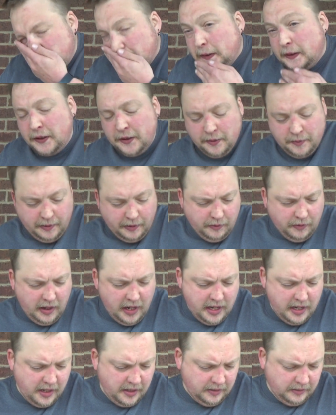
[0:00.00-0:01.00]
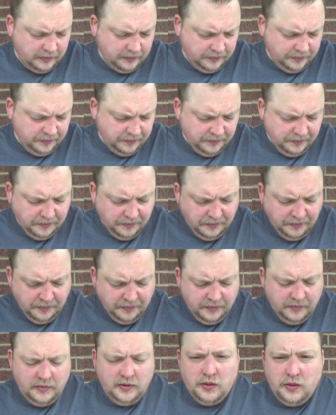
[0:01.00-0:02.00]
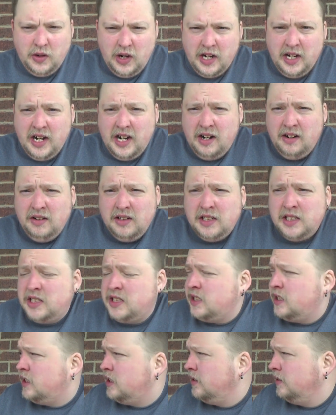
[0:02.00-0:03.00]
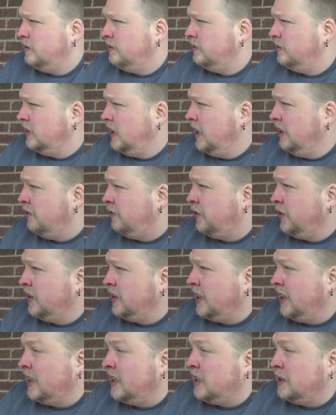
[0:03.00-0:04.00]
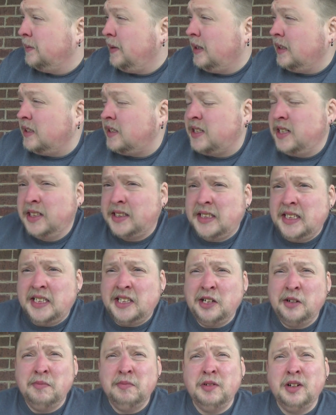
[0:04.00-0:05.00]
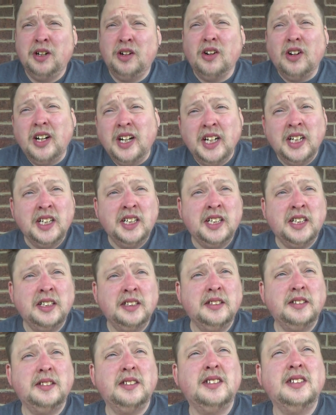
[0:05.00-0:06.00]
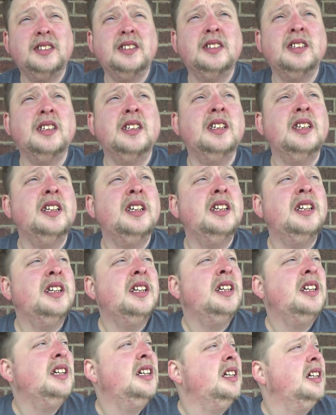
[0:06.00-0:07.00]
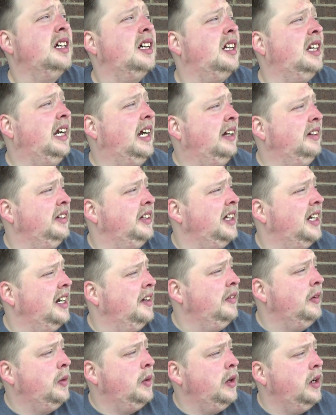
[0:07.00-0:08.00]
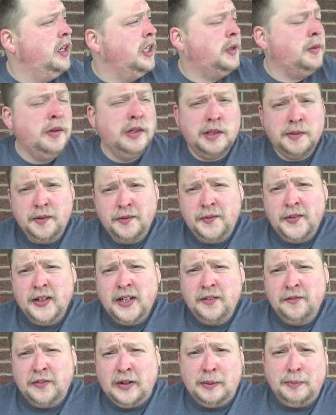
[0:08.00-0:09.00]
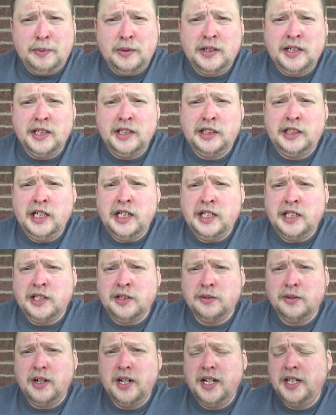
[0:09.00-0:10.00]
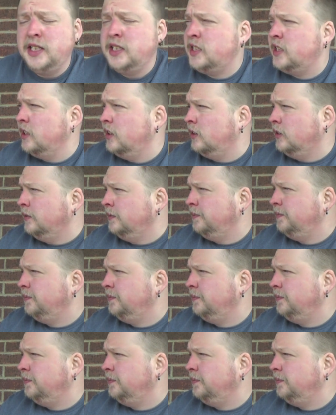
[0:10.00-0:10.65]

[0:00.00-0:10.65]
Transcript: going to be raining. Right now it's it feels like it's about 60 something degrees. Clouds everywhere. It's supposed to be 55% chance of rain. So